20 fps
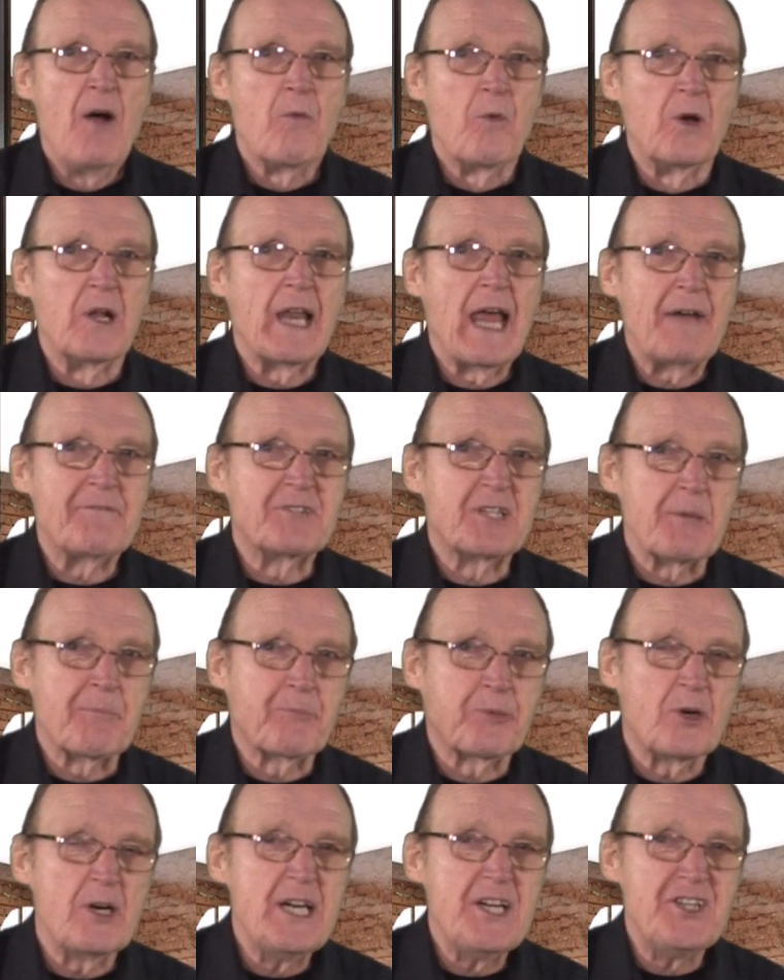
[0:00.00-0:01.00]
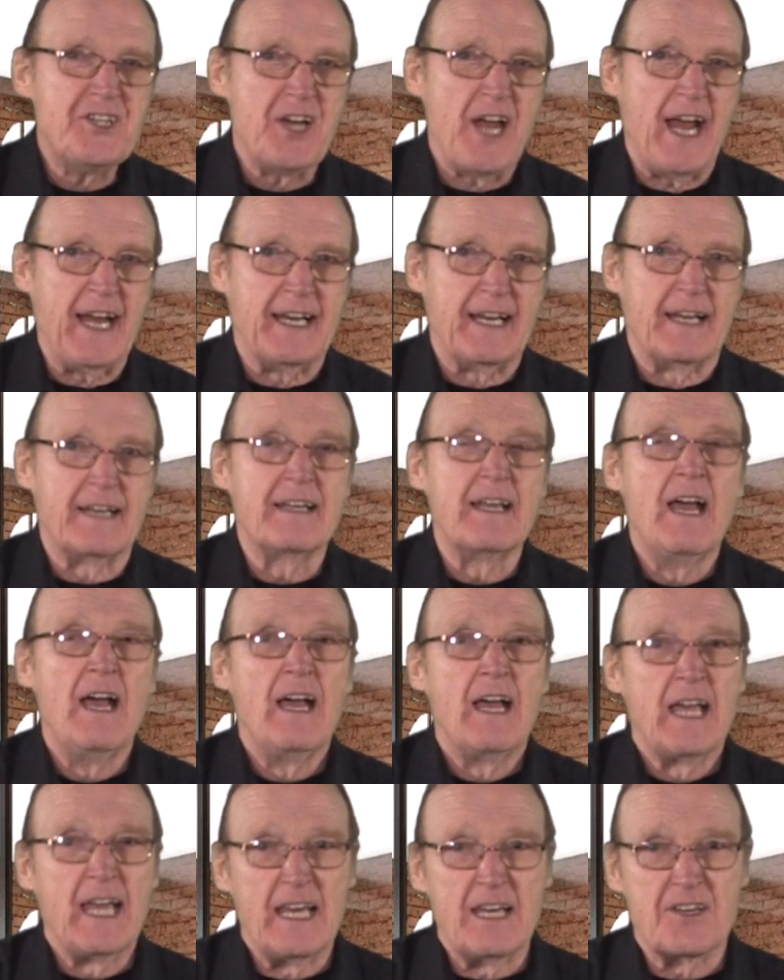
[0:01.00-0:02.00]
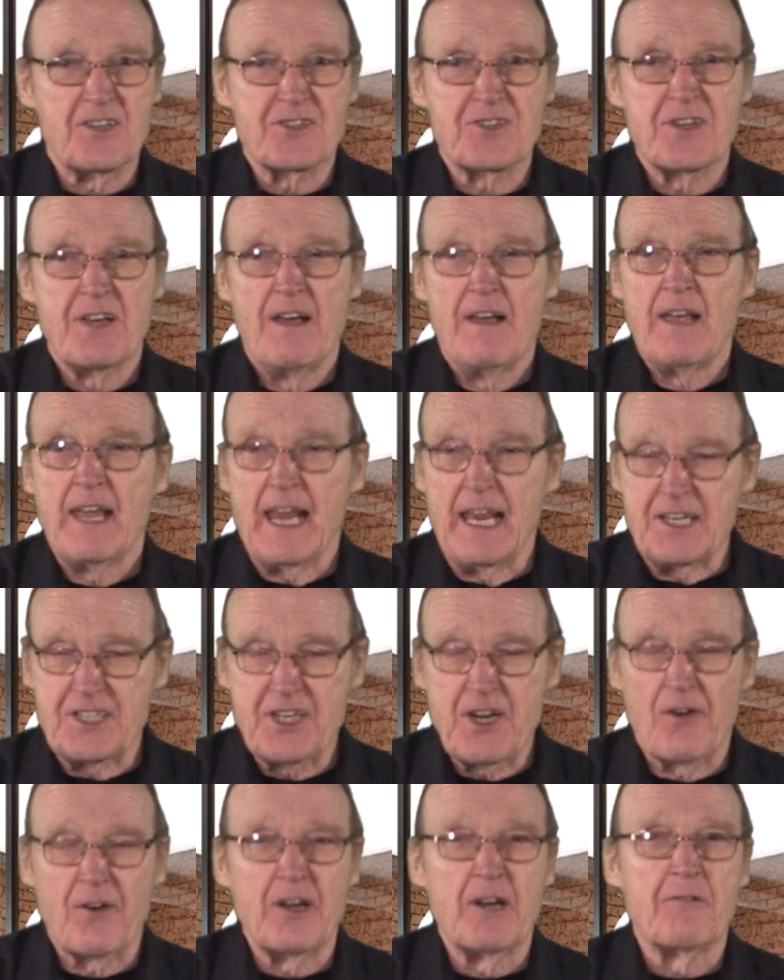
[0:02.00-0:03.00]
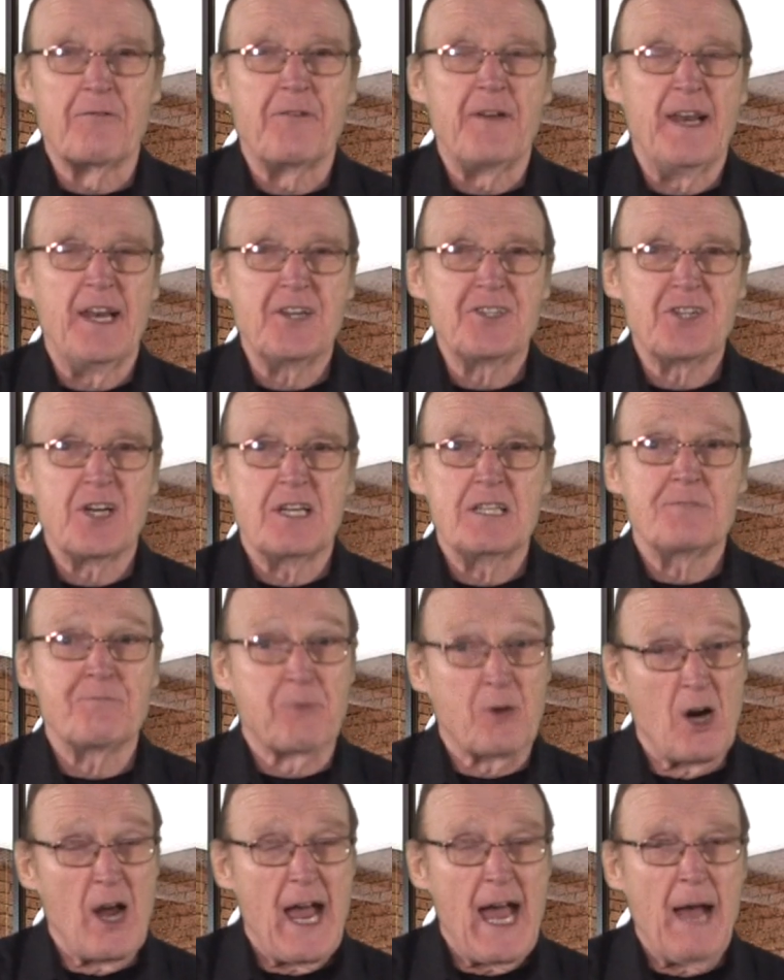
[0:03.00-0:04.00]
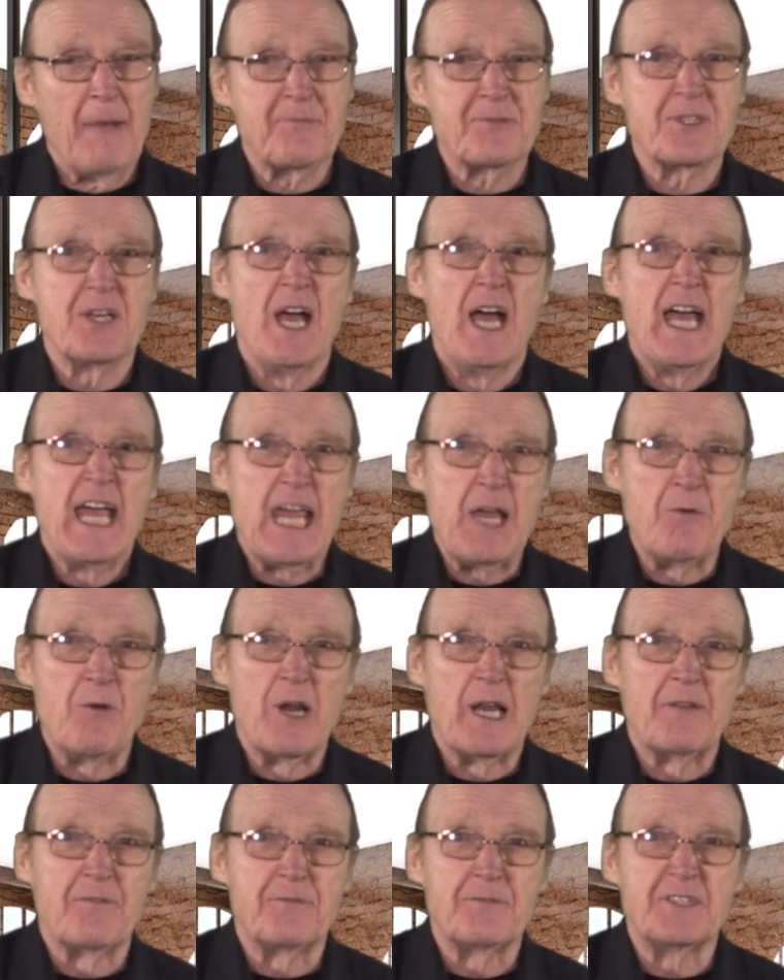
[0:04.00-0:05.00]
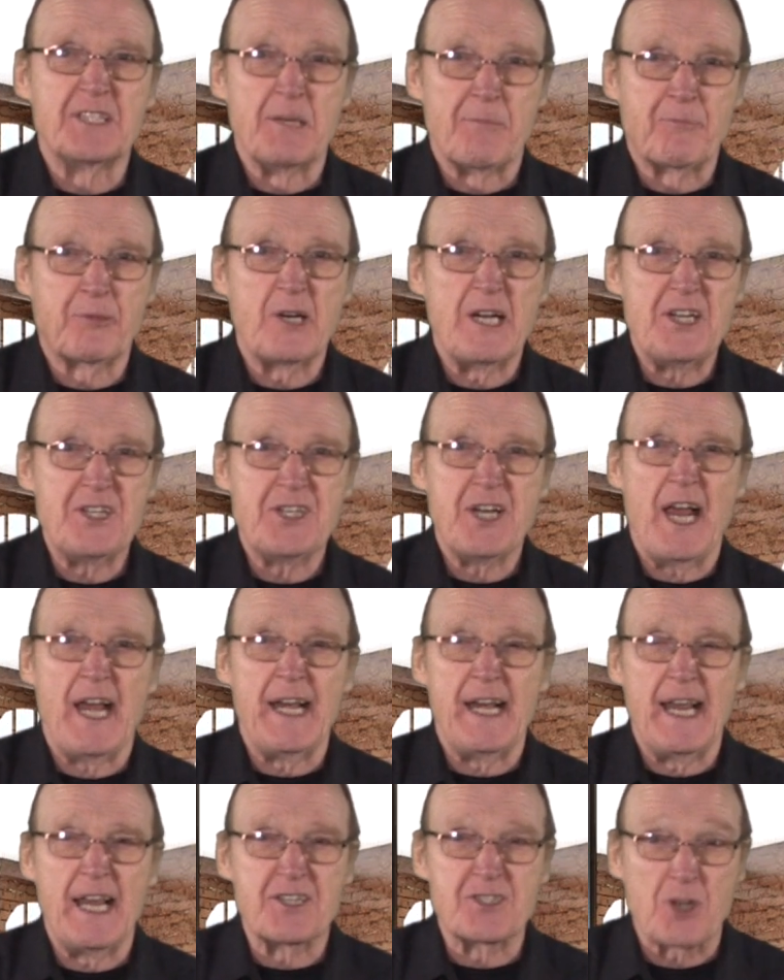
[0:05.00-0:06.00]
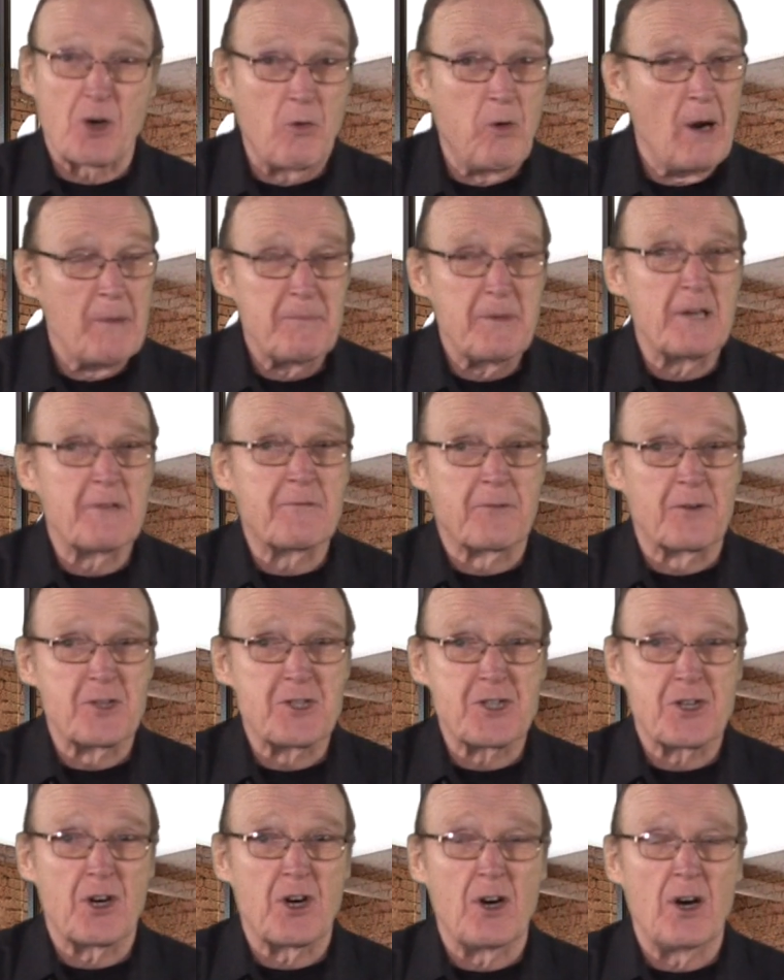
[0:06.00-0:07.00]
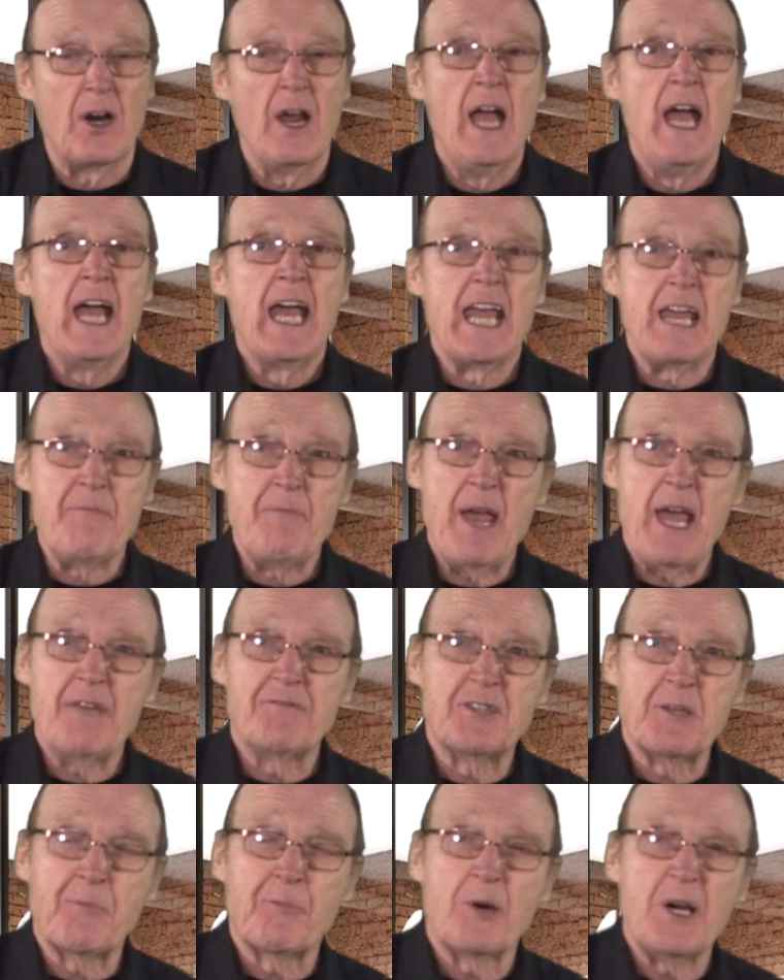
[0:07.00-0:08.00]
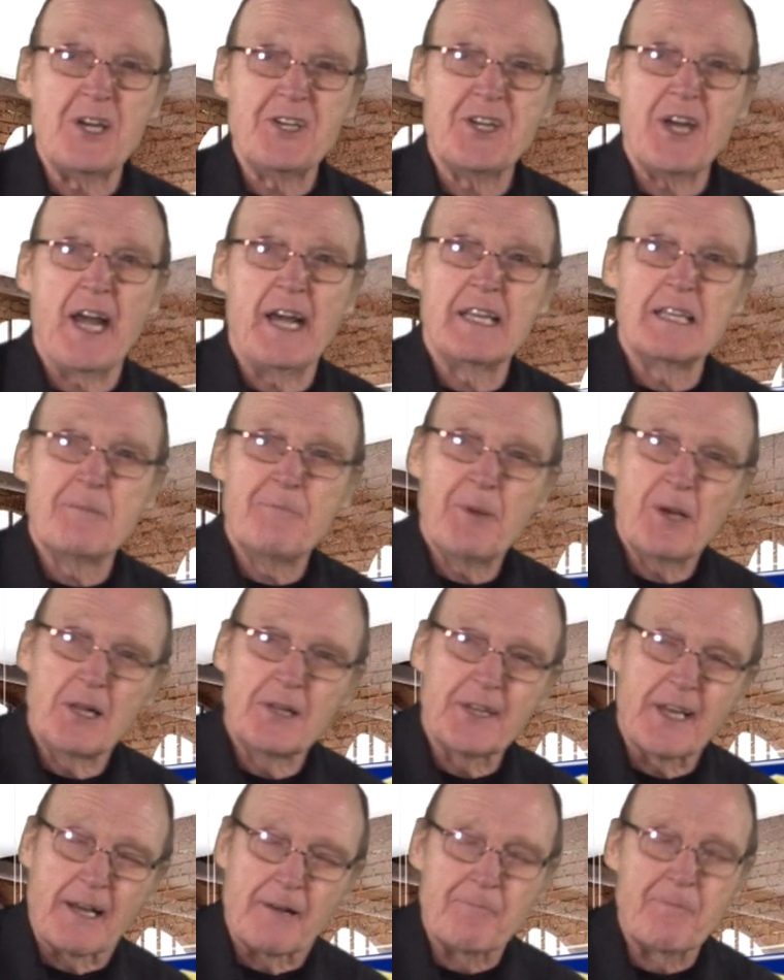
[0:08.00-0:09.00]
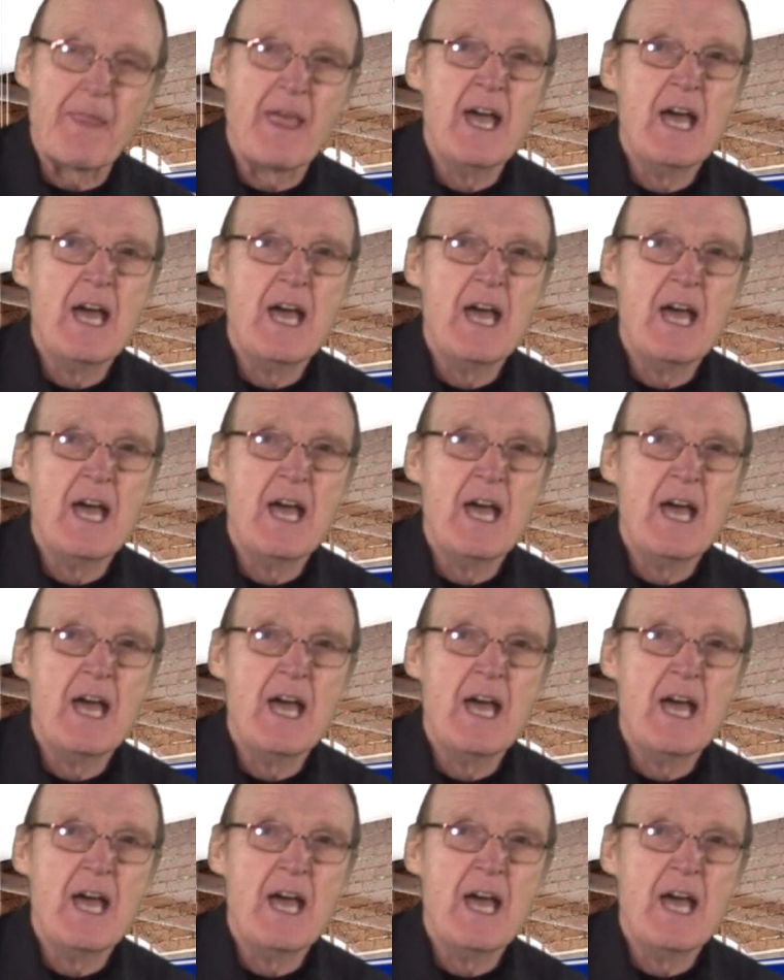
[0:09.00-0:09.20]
will have depreciated his interior finishings, perhaps. He will have depreciated his equipment for sure. He may have depreciated the building.